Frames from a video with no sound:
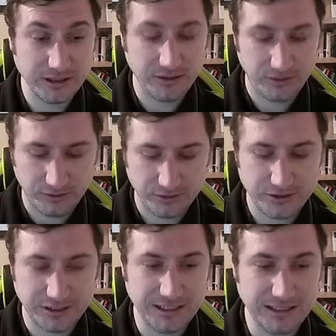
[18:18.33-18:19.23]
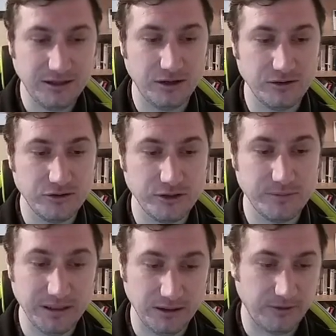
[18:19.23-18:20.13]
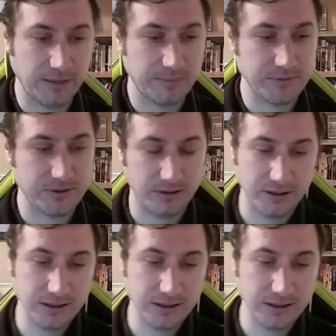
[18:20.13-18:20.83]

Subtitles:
1,300 milligrams, all right?